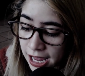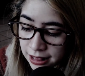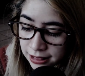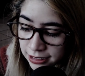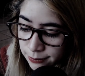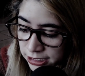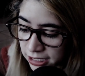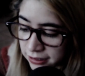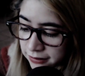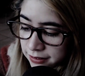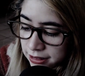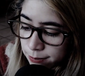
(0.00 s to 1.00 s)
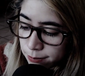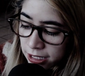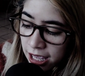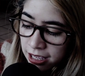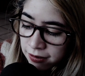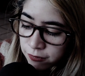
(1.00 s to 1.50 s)
eliminates the
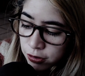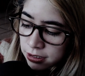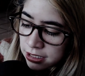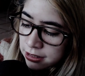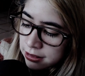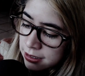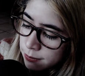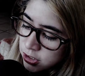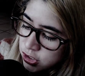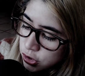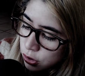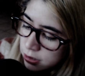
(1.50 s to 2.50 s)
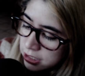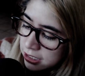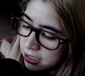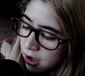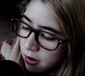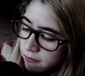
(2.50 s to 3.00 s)
behavior in the
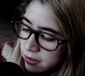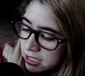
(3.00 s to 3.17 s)
majority of